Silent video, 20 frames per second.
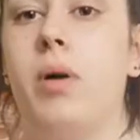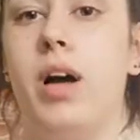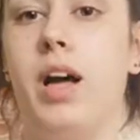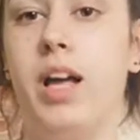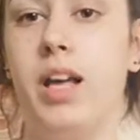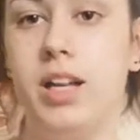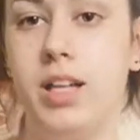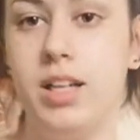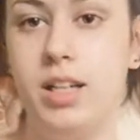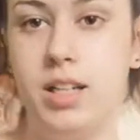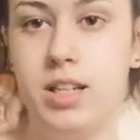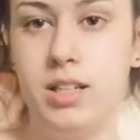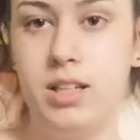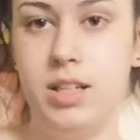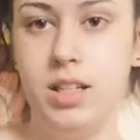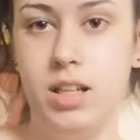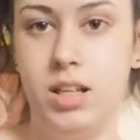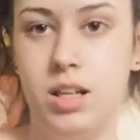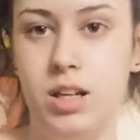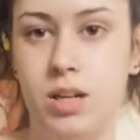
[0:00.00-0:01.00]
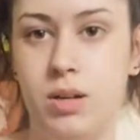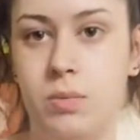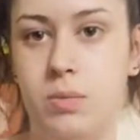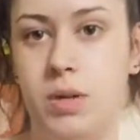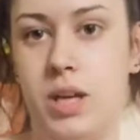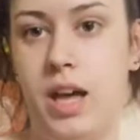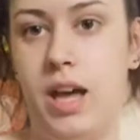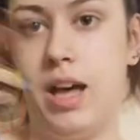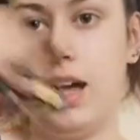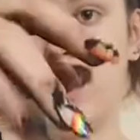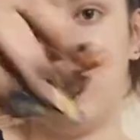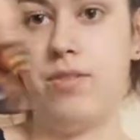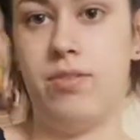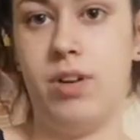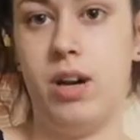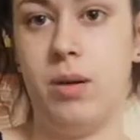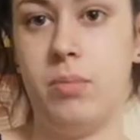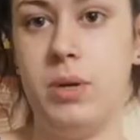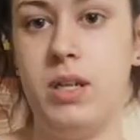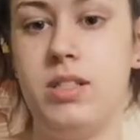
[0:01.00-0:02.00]
But in here we
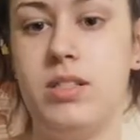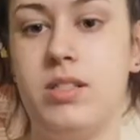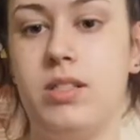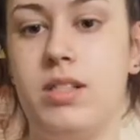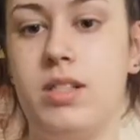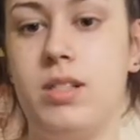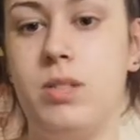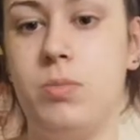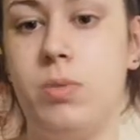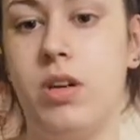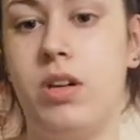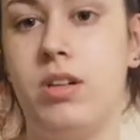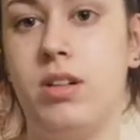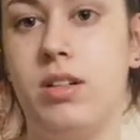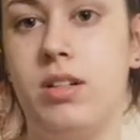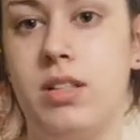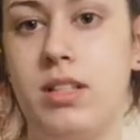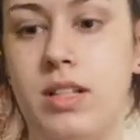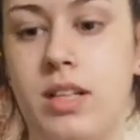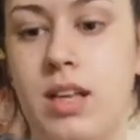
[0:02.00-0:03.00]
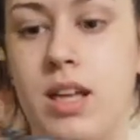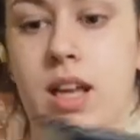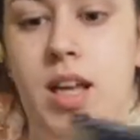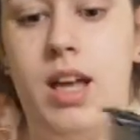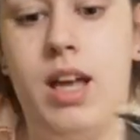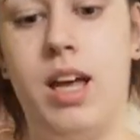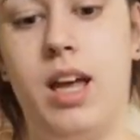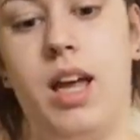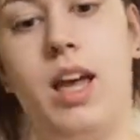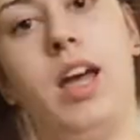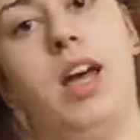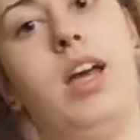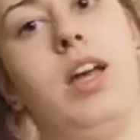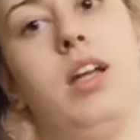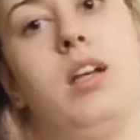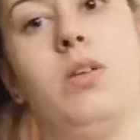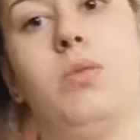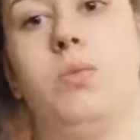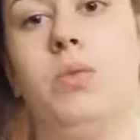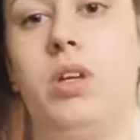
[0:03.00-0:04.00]
have our basil seed sprinkled,
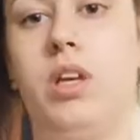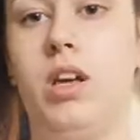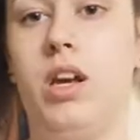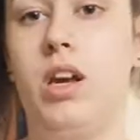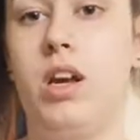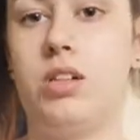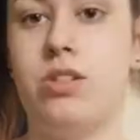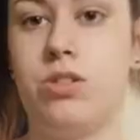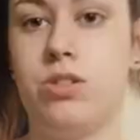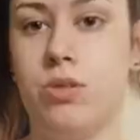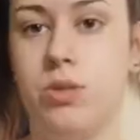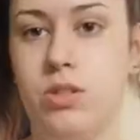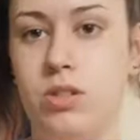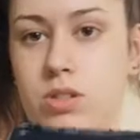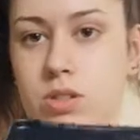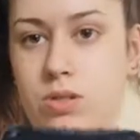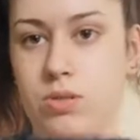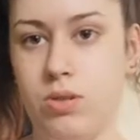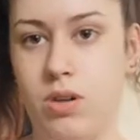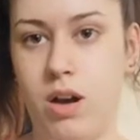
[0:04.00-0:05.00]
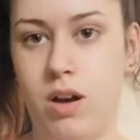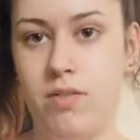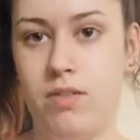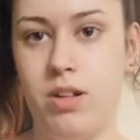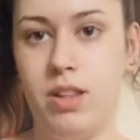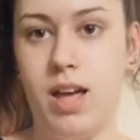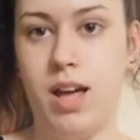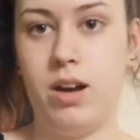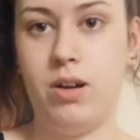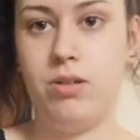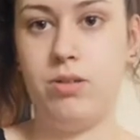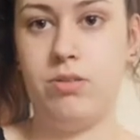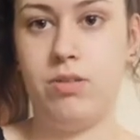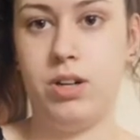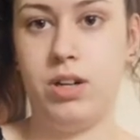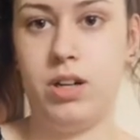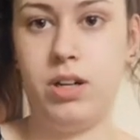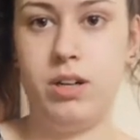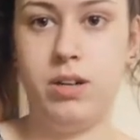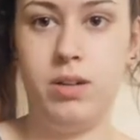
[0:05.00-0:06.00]
and we are just going to cover that
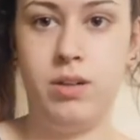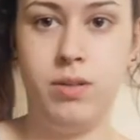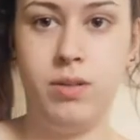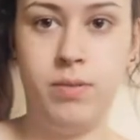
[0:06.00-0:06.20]
over